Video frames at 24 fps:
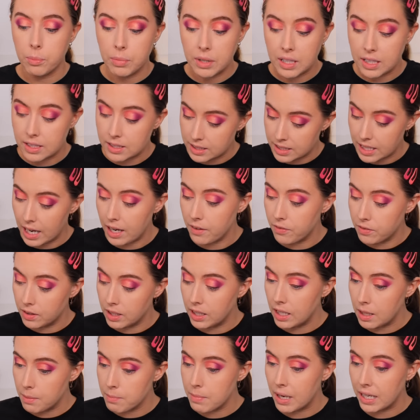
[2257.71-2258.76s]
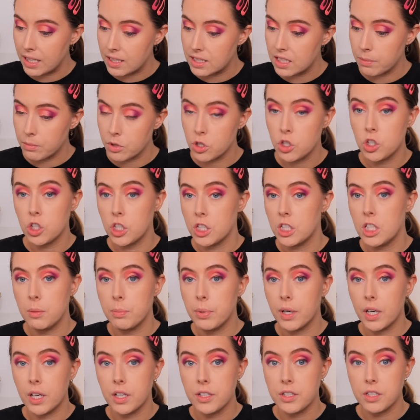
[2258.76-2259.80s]
but that definitely makes him a shitty
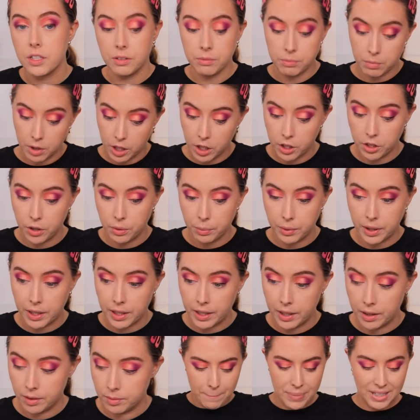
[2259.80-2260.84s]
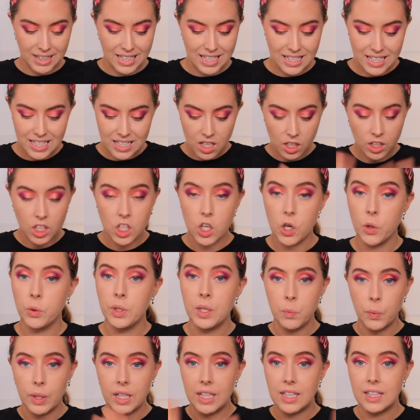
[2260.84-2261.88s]
person. I don't care. But this is not the
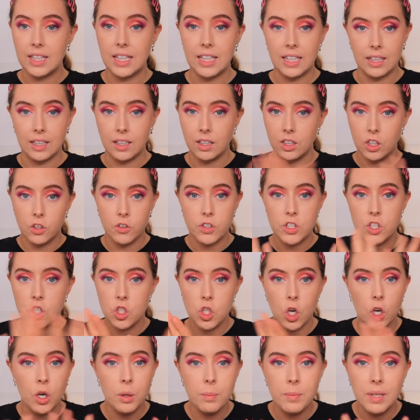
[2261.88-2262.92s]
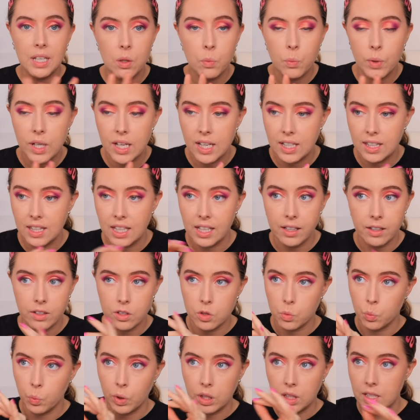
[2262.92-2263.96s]
only weird thing. There are so many weird
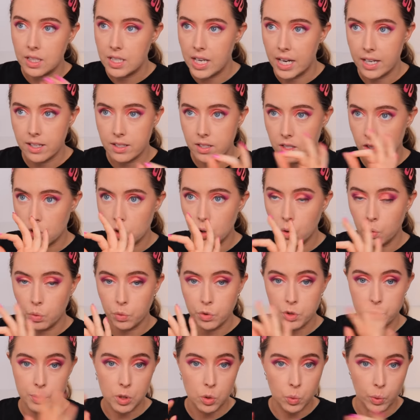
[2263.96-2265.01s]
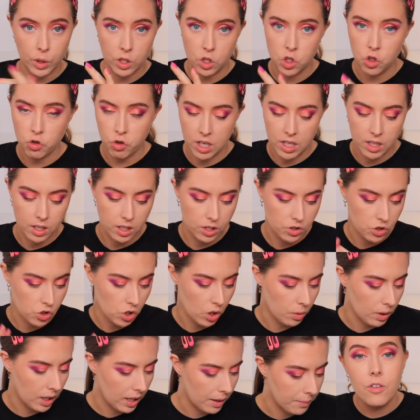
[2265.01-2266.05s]
things with the texts and calls between Shrien and
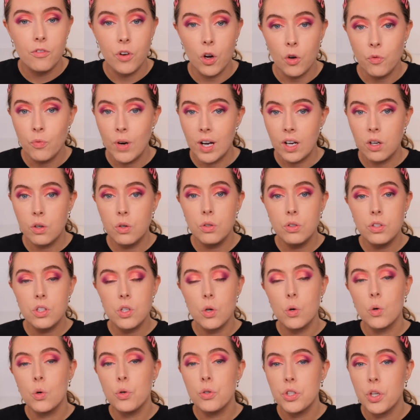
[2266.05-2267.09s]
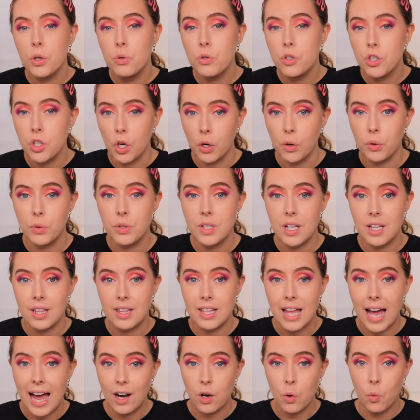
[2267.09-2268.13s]
Zola. Phone records also showed
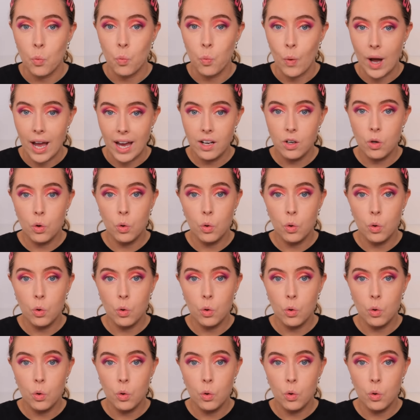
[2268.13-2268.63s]
that when